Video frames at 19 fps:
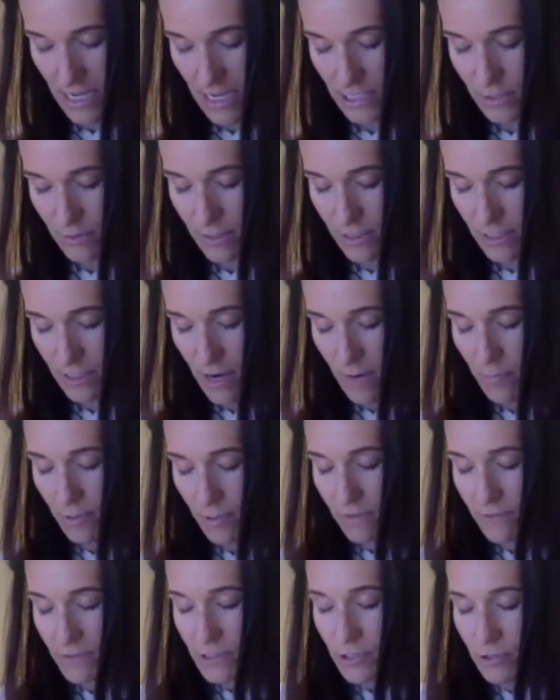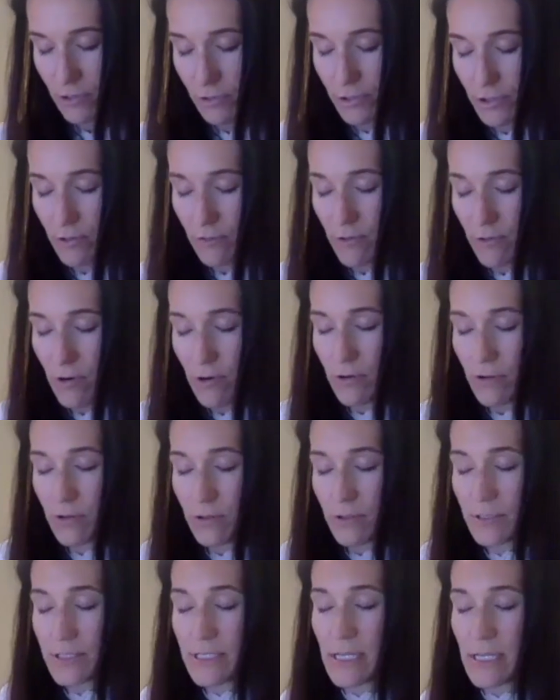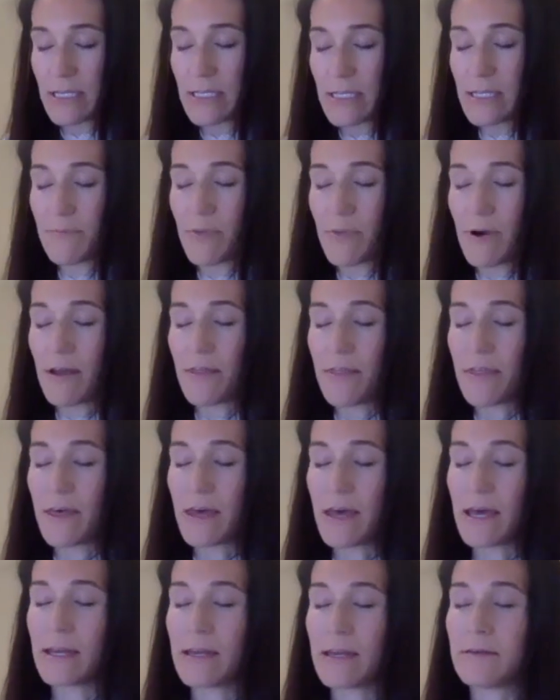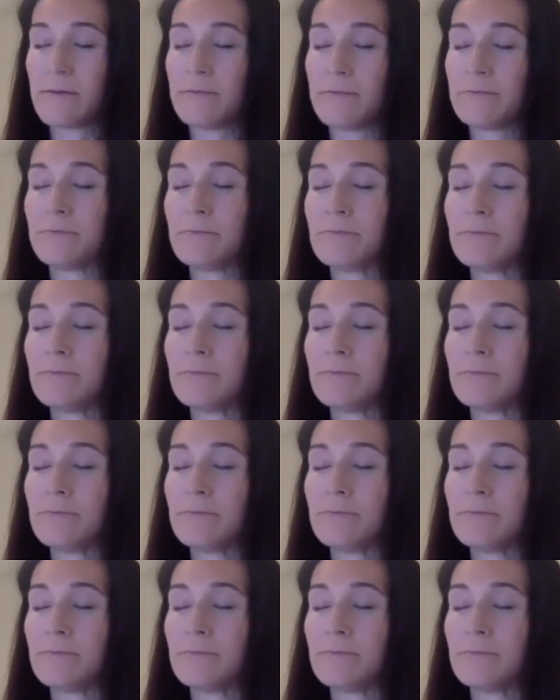And do a couple of shoulder rolls. Take a deep breath in.